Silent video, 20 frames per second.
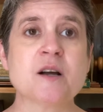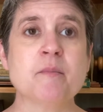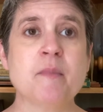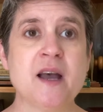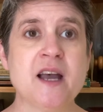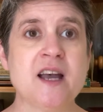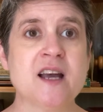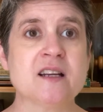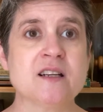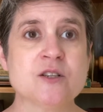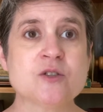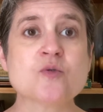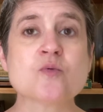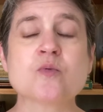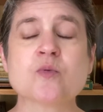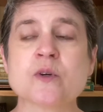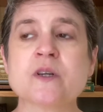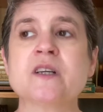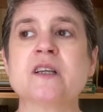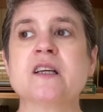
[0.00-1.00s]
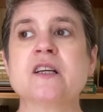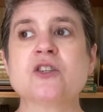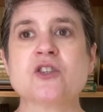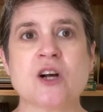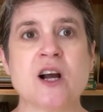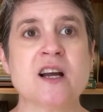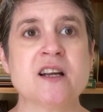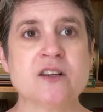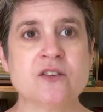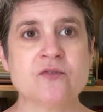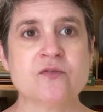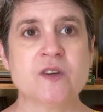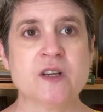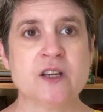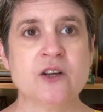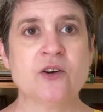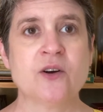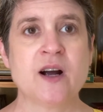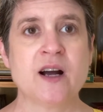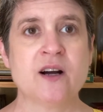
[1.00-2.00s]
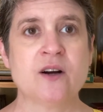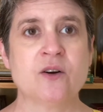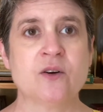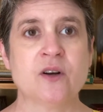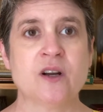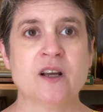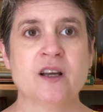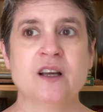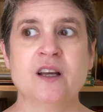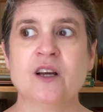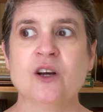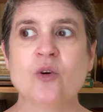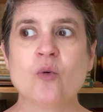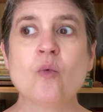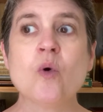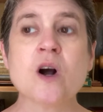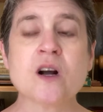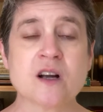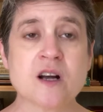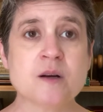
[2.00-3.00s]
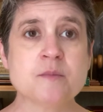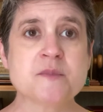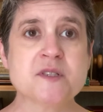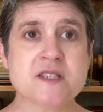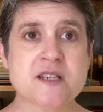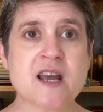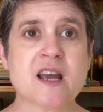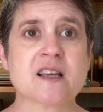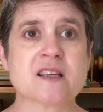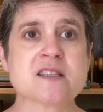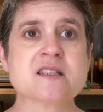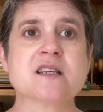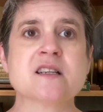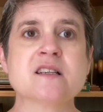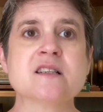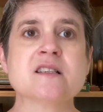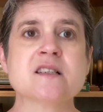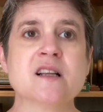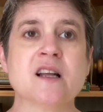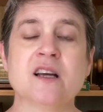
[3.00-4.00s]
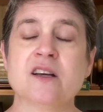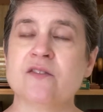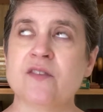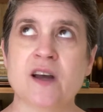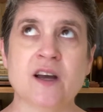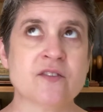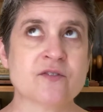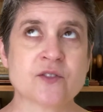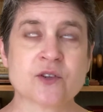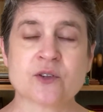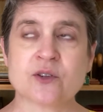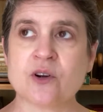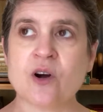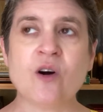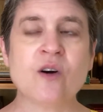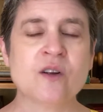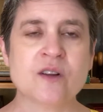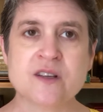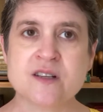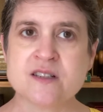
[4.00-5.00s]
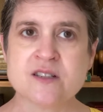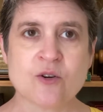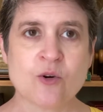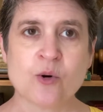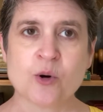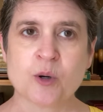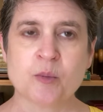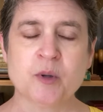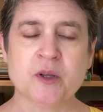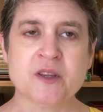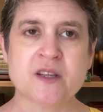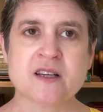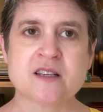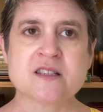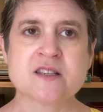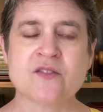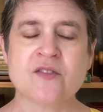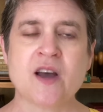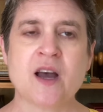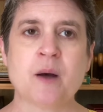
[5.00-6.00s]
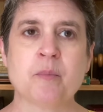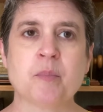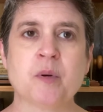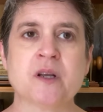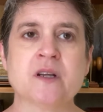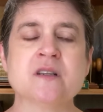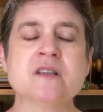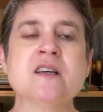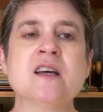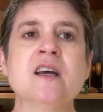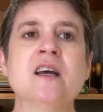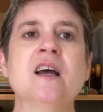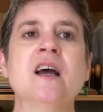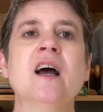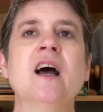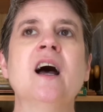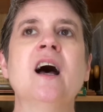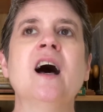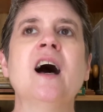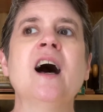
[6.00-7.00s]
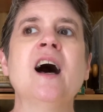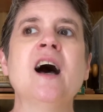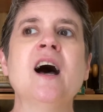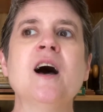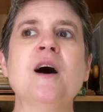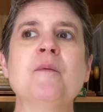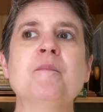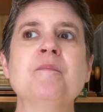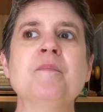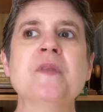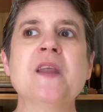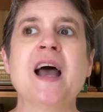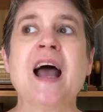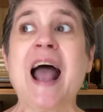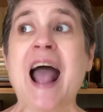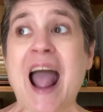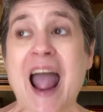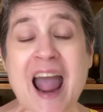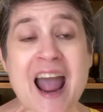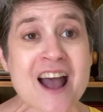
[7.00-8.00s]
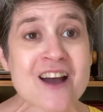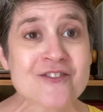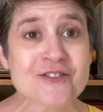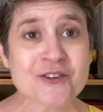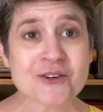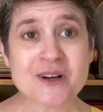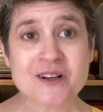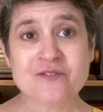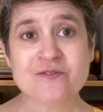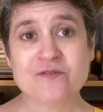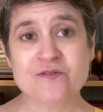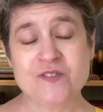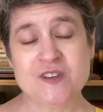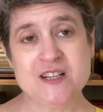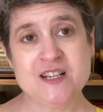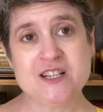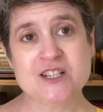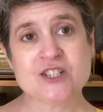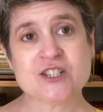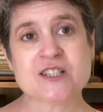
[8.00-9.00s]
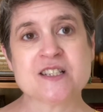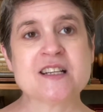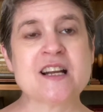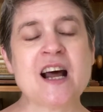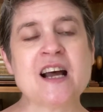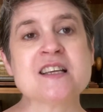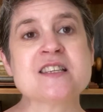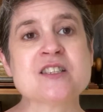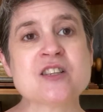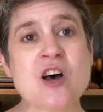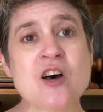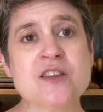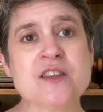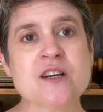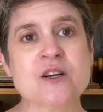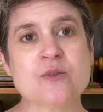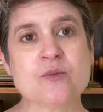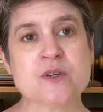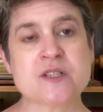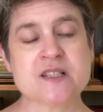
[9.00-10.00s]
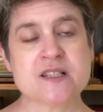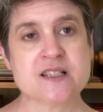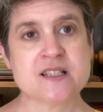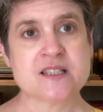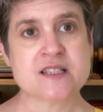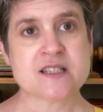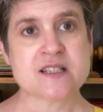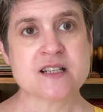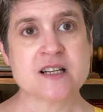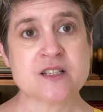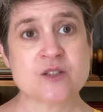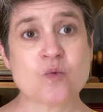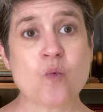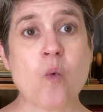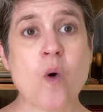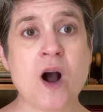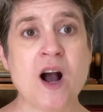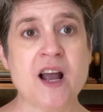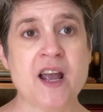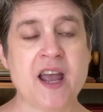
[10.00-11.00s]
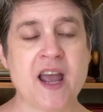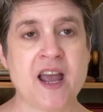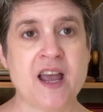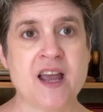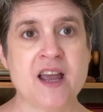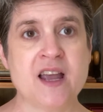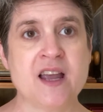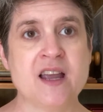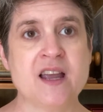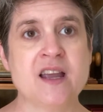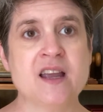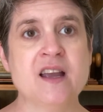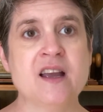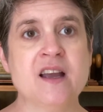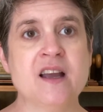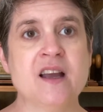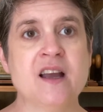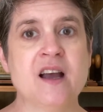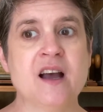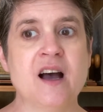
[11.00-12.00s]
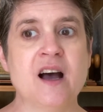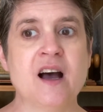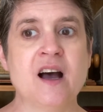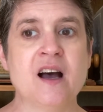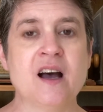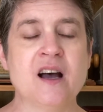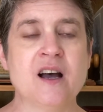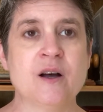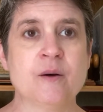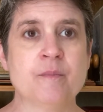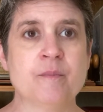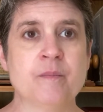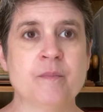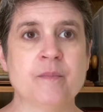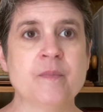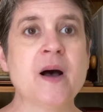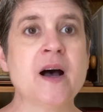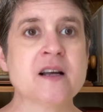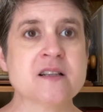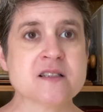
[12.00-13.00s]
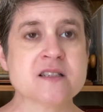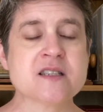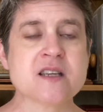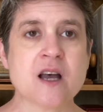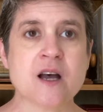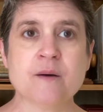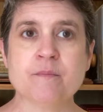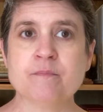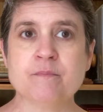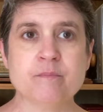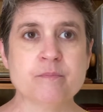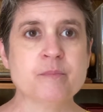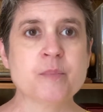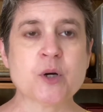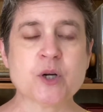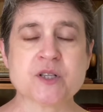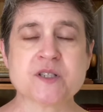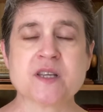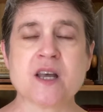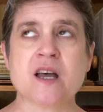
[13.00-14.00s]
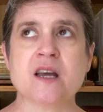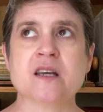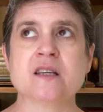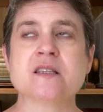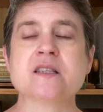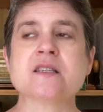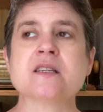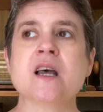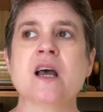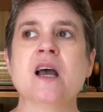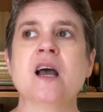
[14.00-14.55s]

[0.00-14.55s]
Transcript: man is really trying to figure out what comes next in his life after all these horrible things have happened. Um, after I finished it, I saw that it was listed as Y A, um, on some book sites.